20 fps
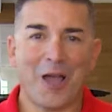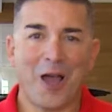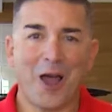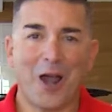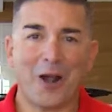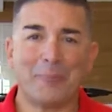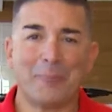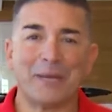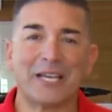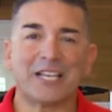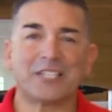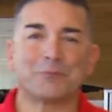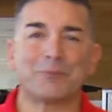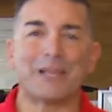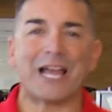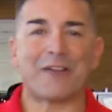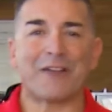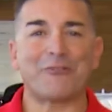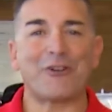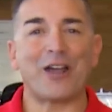Our
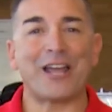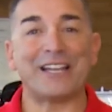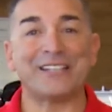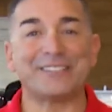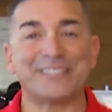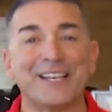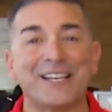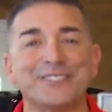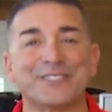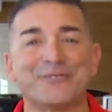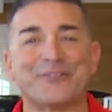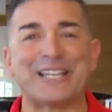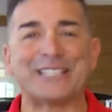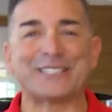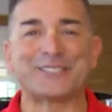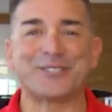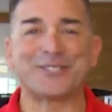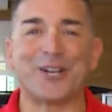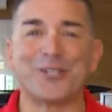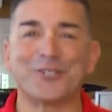biggest Black Friday sales
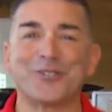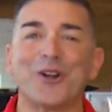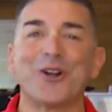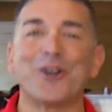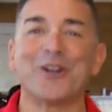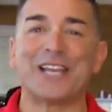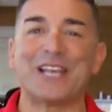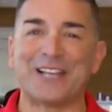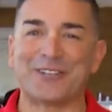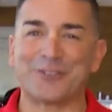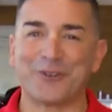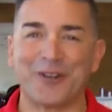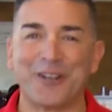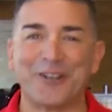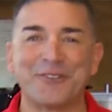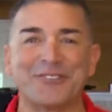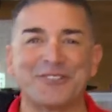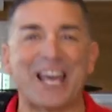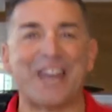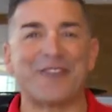event starts early at
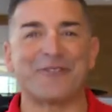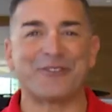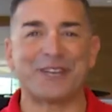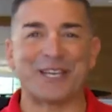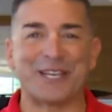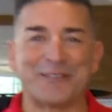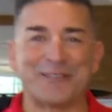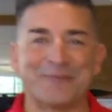Toyota of Santa Fe.